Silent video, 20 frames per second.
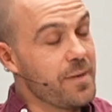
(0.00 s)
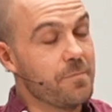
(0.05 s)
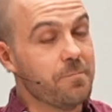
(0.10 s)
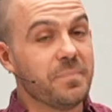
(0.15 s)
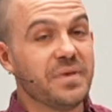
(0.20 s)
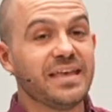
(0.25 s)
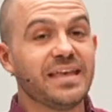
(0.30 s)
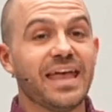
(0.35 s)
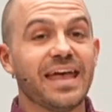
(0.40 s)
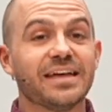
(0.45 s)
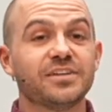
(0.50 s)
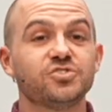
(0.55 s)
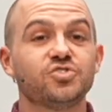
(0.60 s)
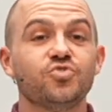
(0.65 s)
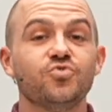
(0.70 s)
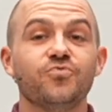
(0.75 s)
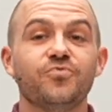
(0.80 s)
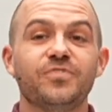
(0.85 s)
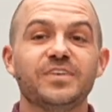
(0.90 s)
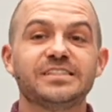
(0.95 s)
began
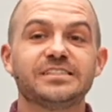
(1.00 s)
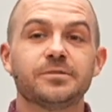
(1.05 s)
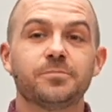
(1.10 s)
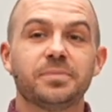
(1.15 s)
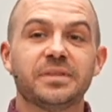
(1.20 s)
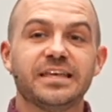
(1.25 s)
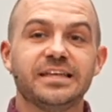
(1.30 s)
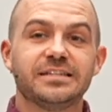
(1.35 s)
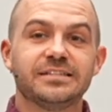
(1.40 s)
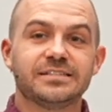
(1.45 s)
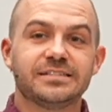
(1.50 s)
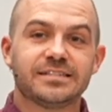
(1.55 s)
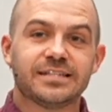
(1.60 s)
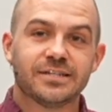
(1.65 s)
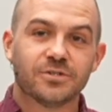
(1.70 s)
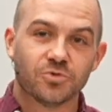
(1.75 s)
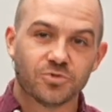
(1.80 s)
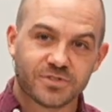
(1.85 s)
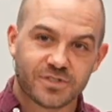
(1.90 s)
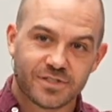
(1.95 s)
to visibly
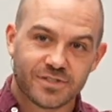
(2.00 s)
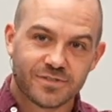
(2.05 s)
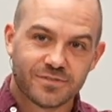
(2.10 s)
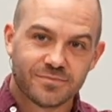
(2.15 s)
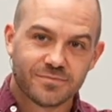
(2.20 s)
tilt